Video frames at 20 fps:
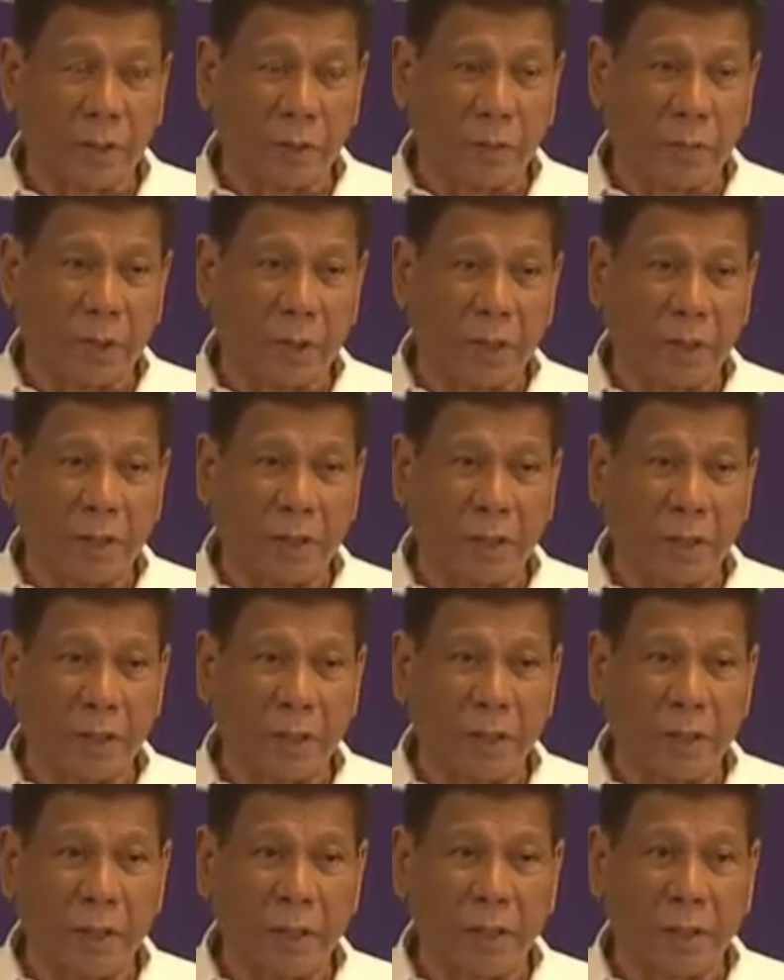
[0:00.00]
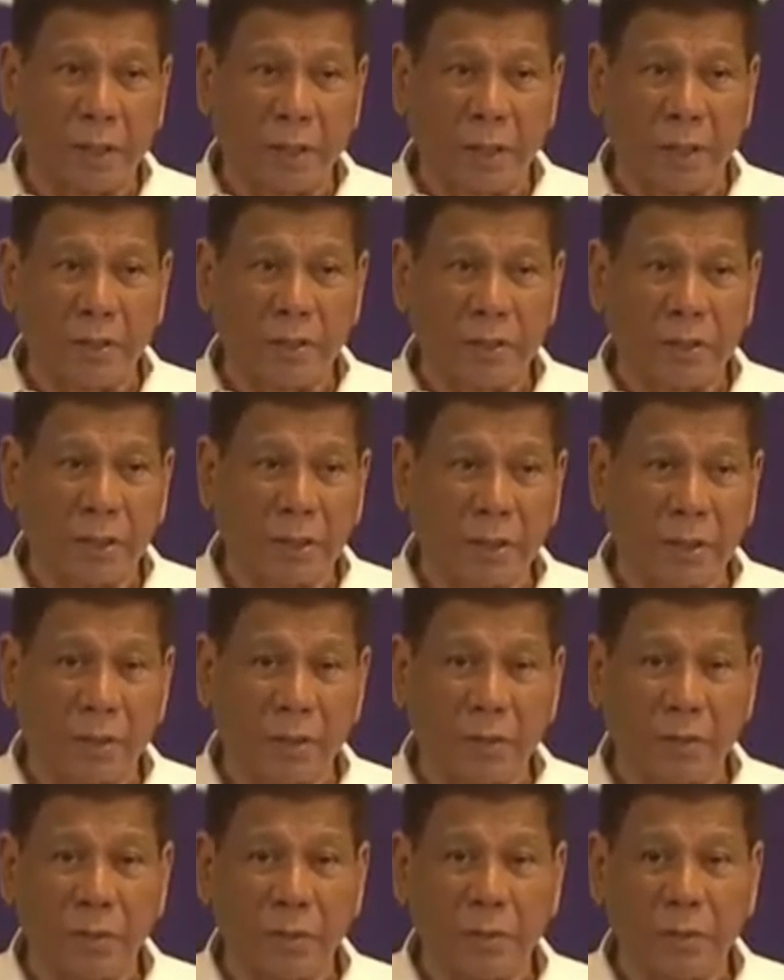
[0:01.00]
humanitarian runs that
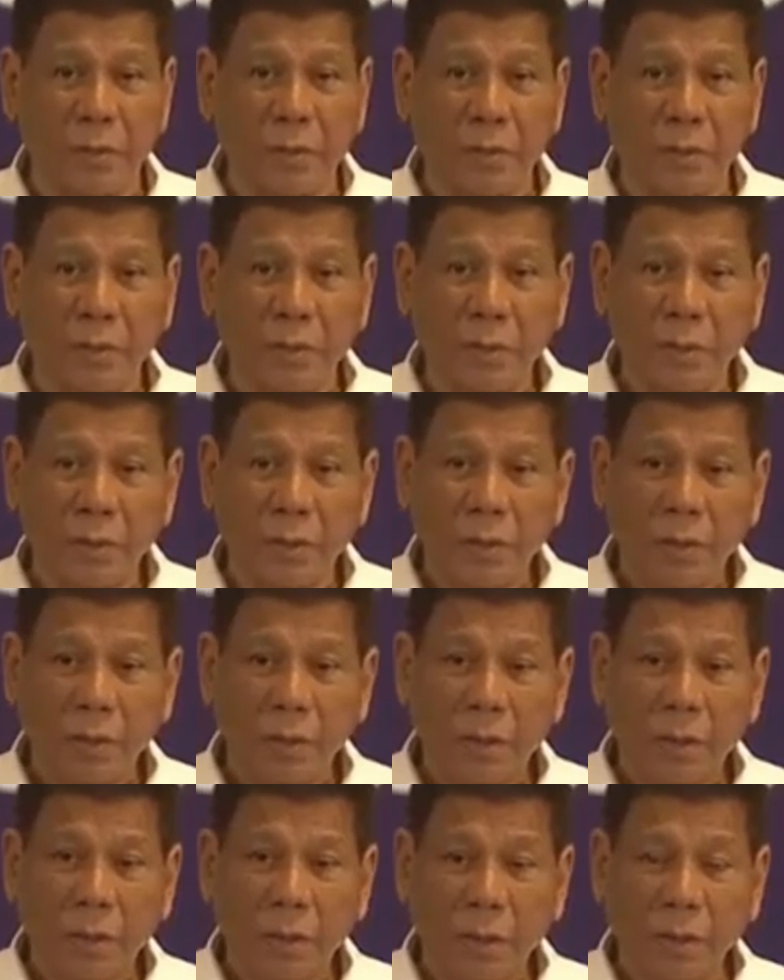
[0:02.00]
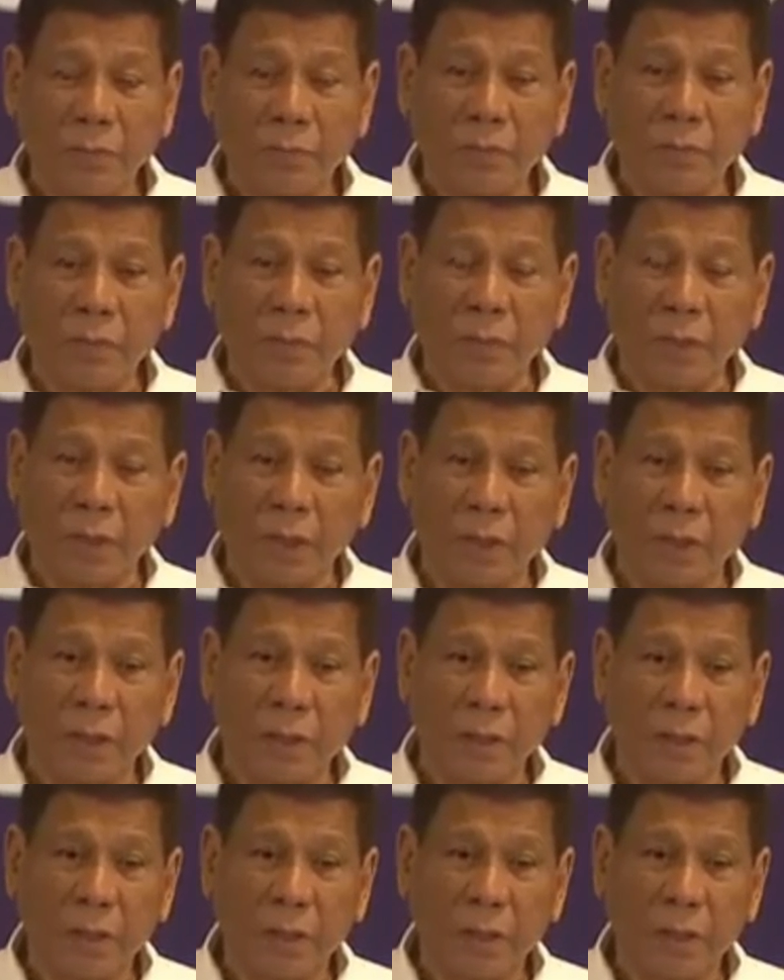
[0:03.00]
you have to make.